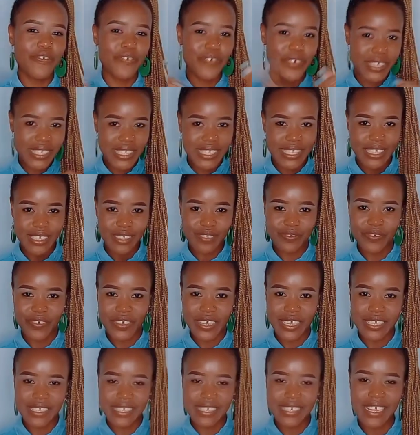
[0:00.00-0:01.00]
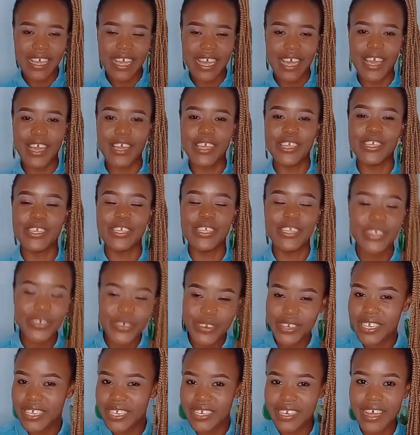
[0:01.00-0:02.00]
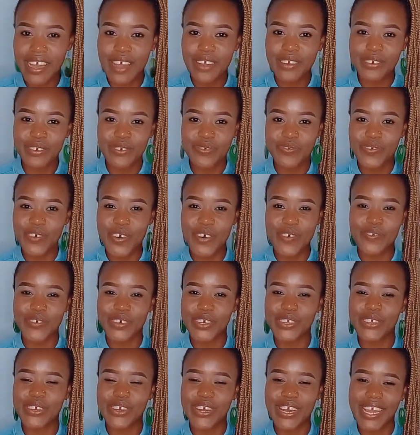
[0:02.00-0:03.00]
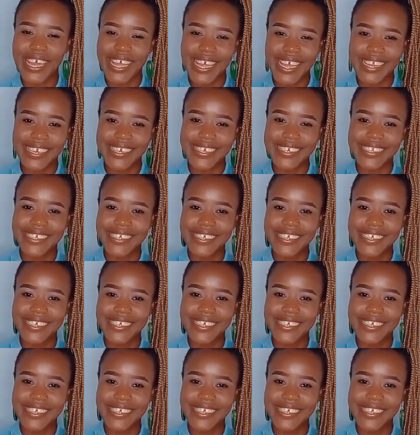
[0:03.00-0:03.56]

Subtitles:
First things first, you need a roof over your head.